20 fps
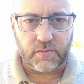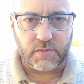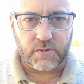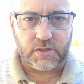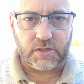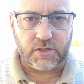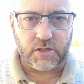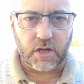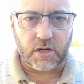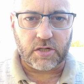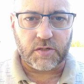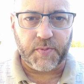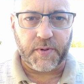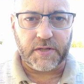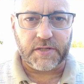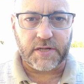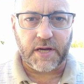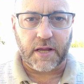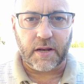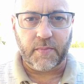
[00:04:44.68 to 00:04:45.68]
shutter
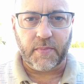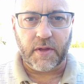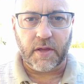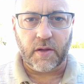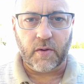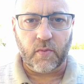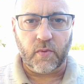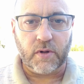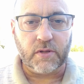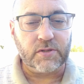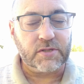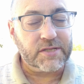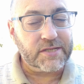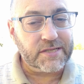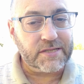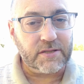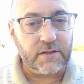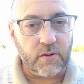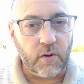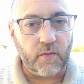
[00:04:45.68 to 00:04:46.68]
speed's got to be
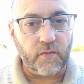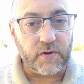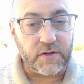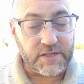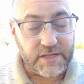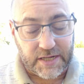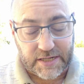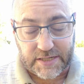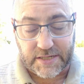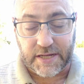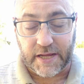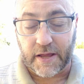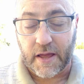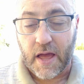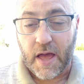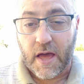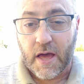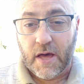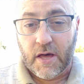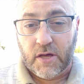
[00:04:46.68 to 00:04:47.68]
1/60.
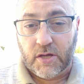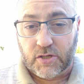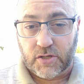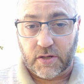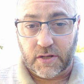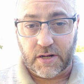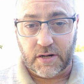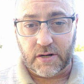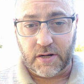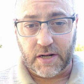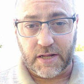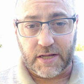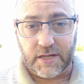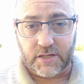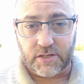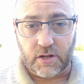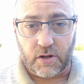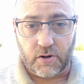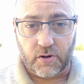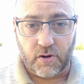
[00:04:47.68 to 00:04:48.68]
So here it
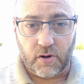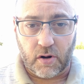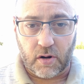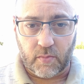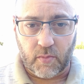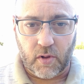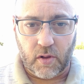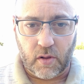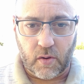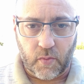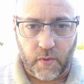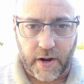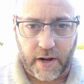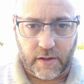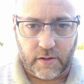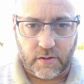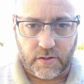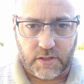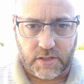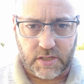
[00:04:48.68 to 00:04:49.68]
is, normal,
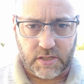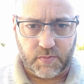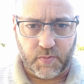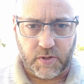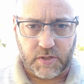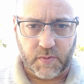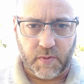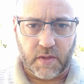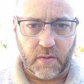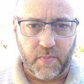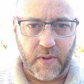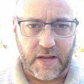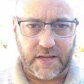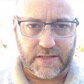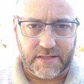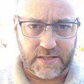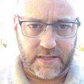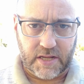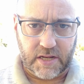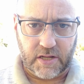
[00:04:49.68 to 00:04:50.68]
regular. This is supposed to be the
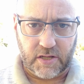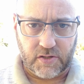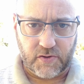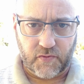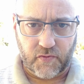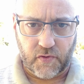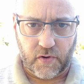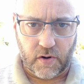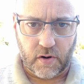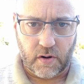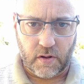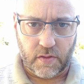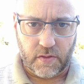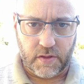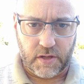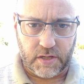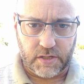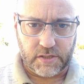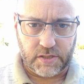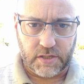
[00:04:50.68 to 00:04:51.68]
best settings for
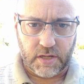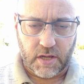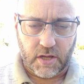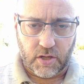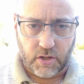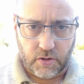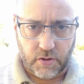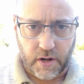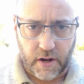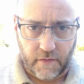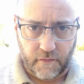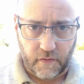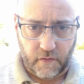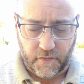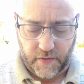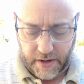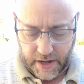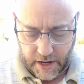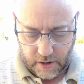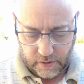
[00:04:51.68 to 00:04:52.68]
this unit for
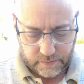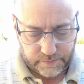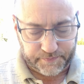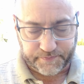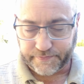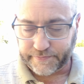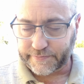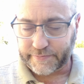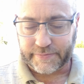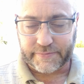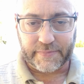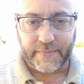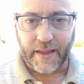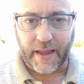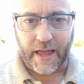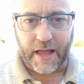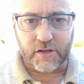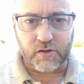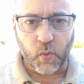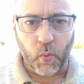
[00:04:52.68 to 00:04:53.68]
video.
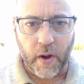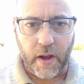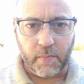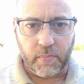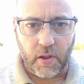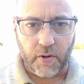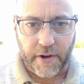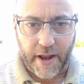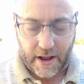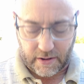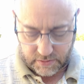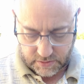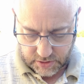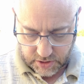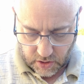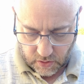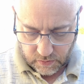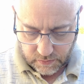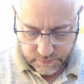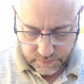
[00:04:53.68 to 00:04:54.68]
It's way blown out.
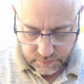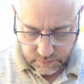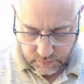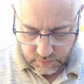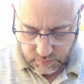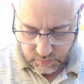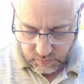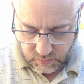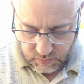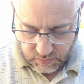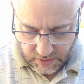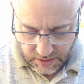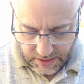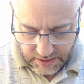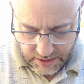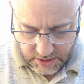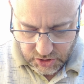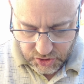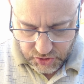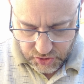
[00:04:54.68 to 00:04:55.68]
So
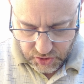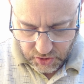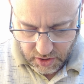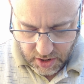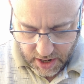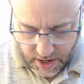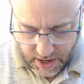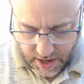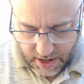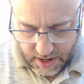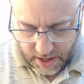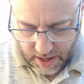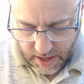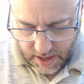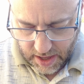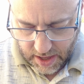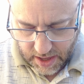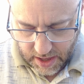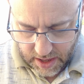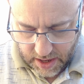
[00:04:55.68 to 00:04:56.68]
let's try
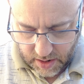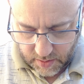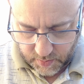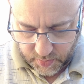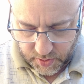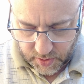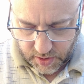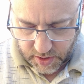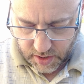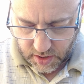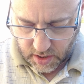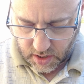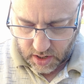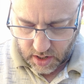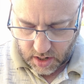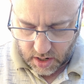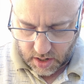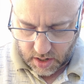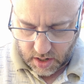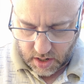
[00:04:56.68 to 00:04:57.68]
and put
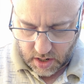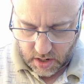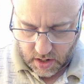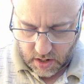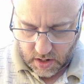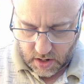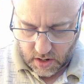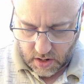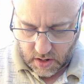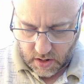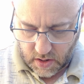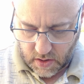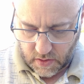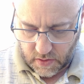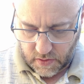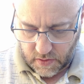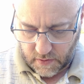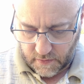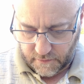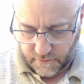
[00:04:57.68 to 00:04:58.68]
on
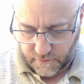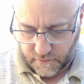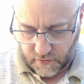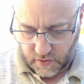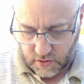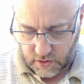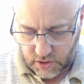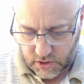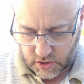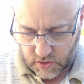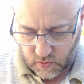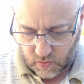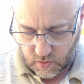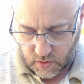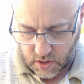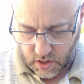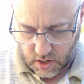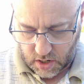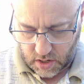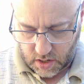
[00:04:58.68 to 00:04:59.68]
the first
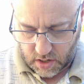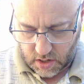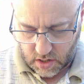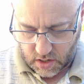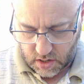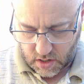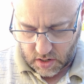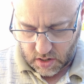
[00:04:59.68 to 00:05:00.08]
one